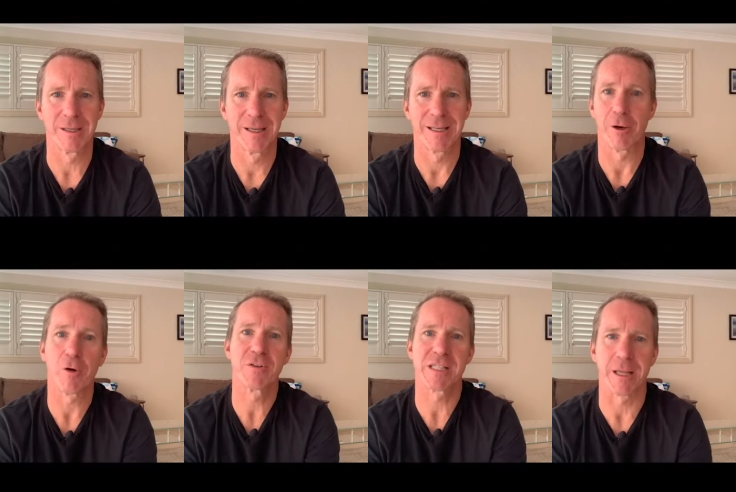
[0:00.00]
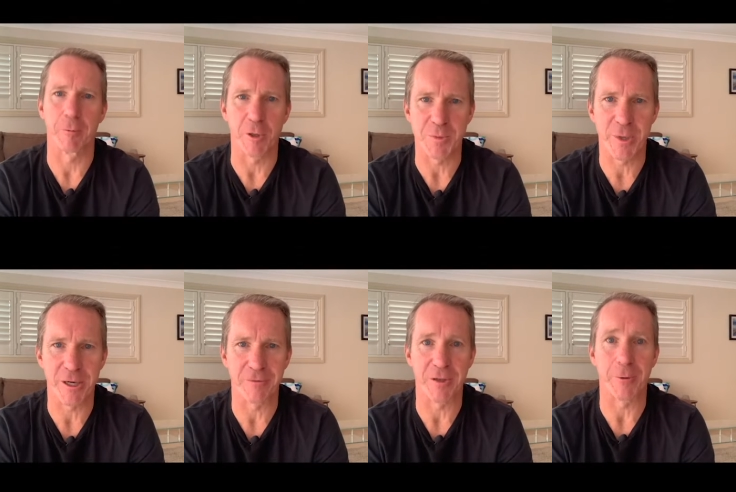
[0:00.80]
Now, obviously it works better
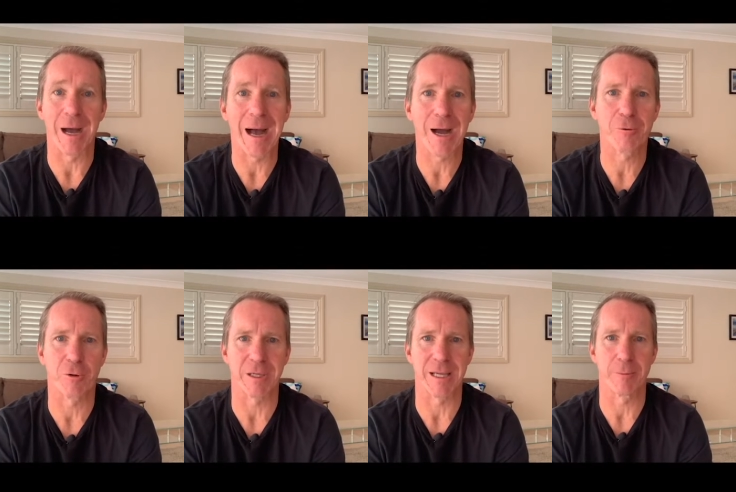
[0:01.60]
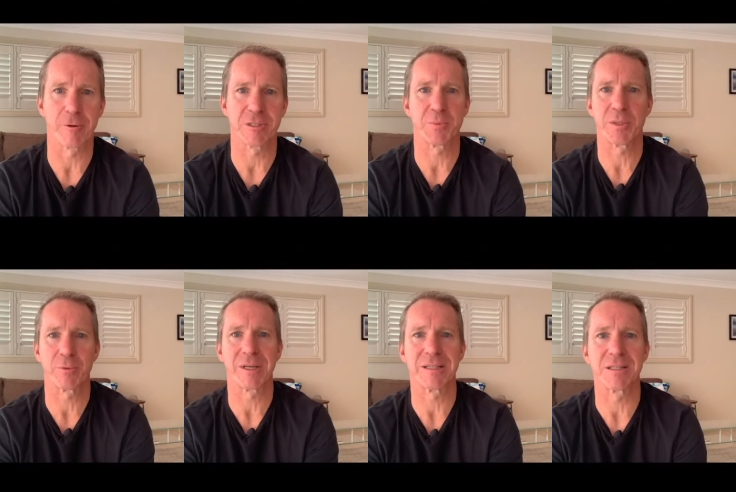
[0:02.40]
if you are on camera, as people
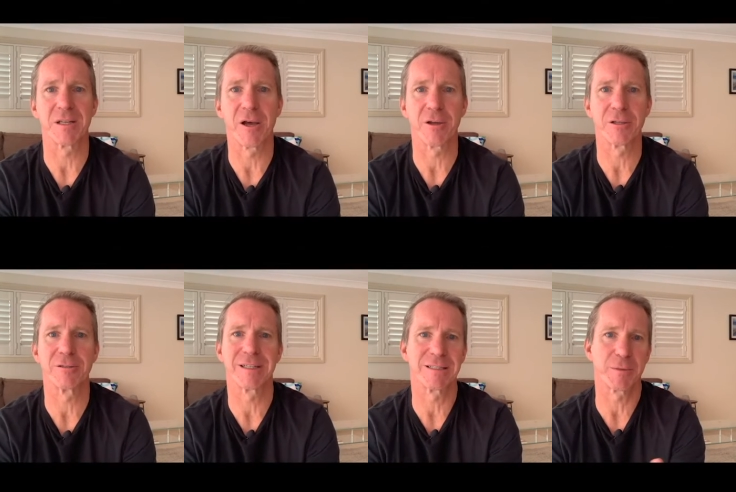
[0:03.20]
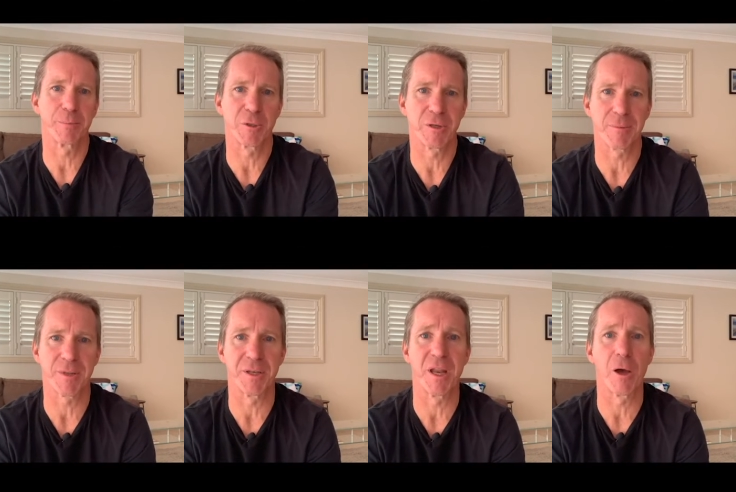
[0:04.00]
get to know you, get to build up
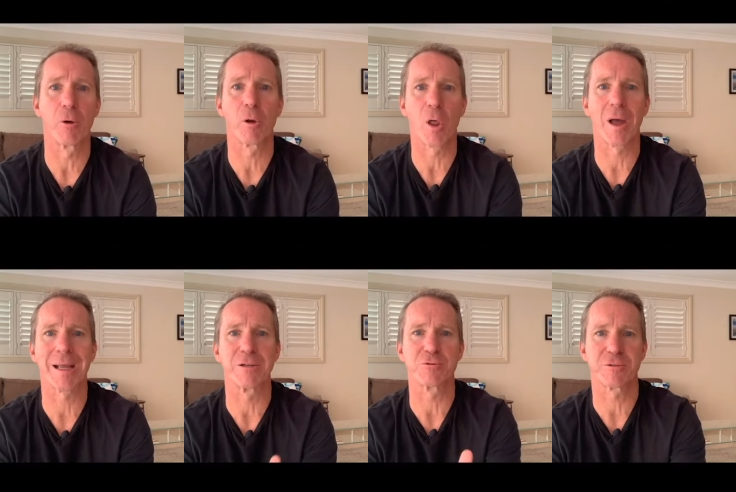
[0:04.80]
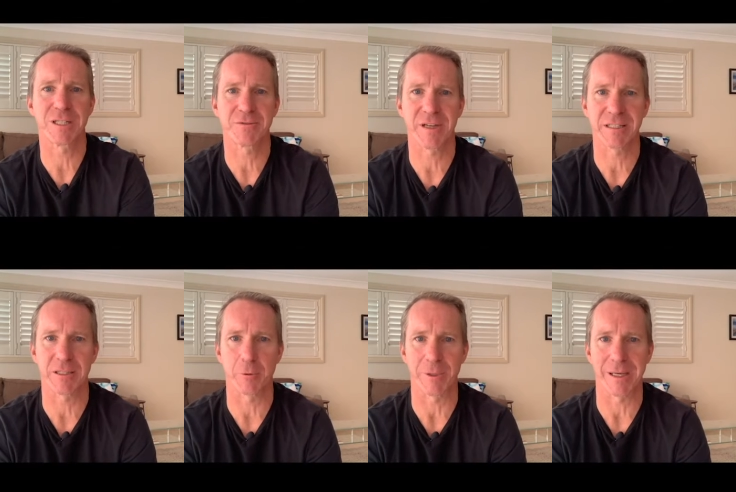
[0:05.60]
the know, like, and trust factor
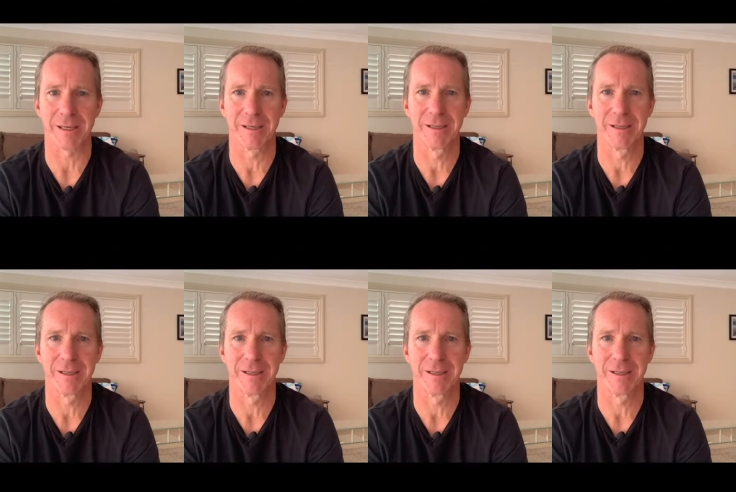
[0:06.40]
quicker,